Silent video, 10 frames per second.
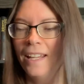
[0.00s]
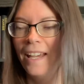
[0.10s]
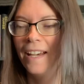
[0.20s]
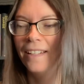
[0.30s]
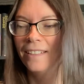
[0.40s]

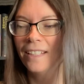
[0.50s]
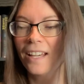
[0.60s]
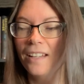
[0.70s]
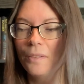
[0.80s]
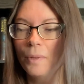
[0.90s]
And he
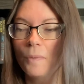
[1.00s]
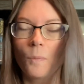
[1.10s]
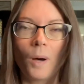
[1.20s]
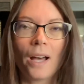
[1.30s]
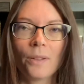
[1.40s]
kind of went
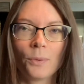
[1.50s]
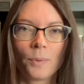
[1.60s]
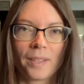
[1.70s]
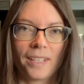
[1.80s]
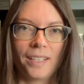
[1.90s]
wild
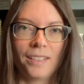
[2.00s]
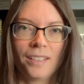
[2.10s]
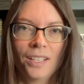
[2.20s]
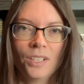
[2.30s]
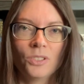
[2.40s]
with it.
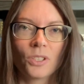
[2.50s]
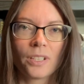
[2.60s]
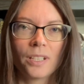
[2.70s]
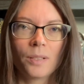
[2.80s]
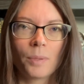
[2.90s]
Took
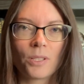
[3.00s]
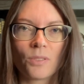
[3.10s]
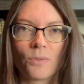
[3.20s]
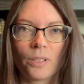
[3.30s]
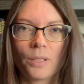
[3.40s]
it in a bunch
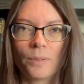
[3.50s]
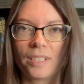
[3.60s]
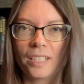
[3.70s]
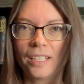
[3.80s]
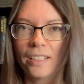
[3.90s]
of really
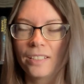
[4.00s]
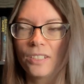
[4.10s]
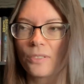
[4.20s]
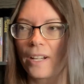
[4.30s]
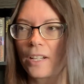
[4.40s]
ridiculous
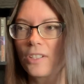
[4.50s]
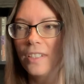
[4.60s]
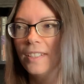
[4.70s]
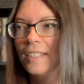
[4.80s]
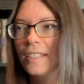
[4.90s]

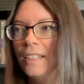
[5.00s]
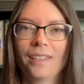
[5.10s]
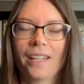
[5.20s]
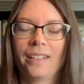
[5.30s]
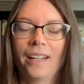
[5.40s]
directions,
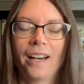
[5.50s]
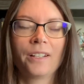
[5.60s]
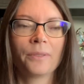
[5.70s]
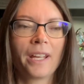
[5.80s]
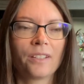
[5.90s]
and I
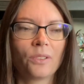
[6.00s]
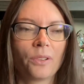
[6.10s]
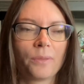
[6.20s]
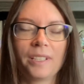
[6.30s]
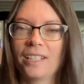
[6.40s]
don't handle
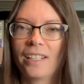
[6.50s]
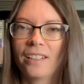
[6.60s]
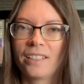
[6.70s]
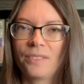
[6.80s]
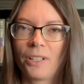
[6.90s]
the
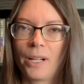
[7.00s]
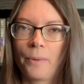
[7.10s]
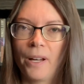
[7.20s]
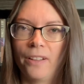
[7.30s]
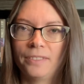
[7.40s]
ridiculous very
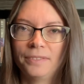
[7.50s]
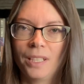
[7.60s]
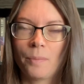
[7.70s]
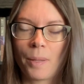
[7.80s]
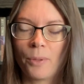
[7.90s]
well
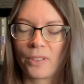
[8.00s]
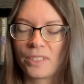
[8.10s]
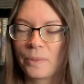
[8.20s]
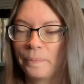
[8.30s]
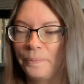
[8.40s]
in my books.